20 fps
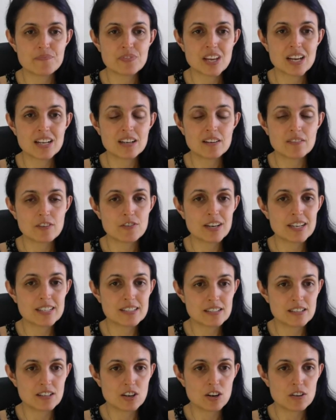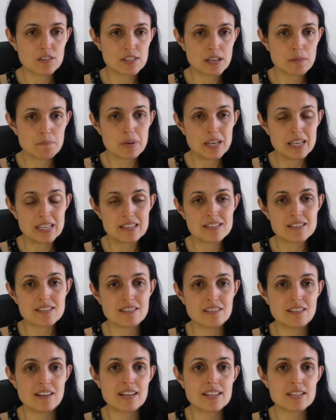and I've created a content piece
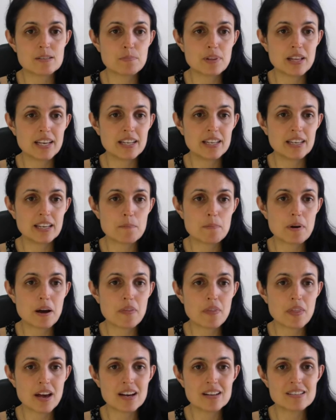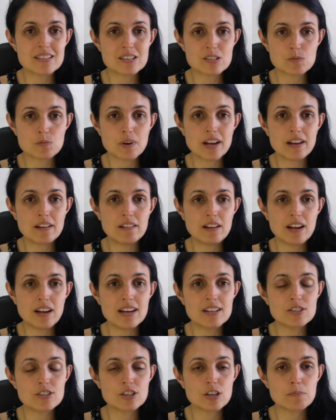explaining about that as well,
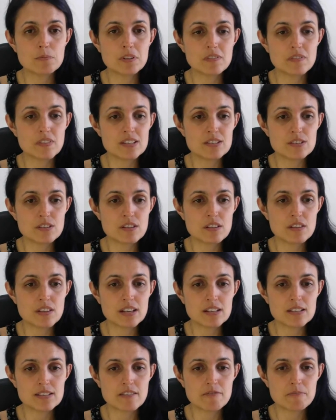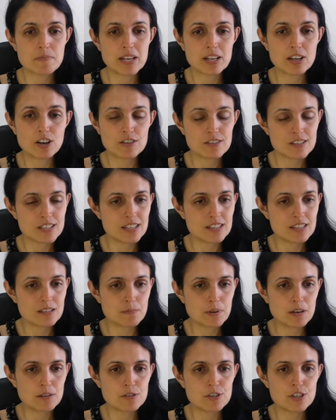and a couple of these other things I've made content
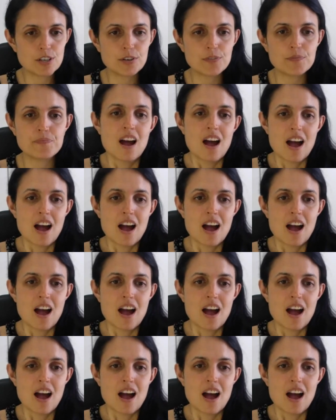about too.